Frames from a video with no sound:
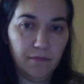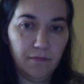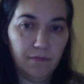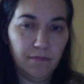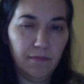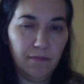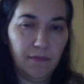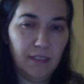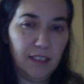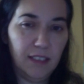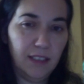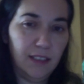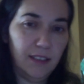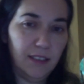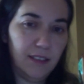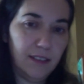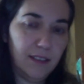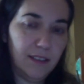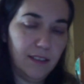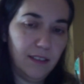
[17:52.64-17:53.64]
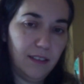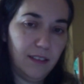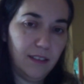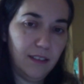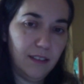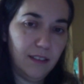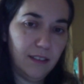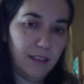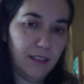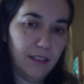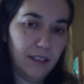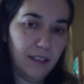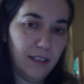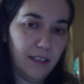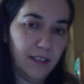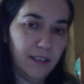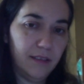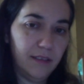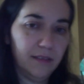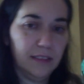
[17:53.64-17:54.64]
Let's see,
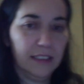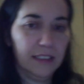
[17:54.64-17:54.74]
yarn.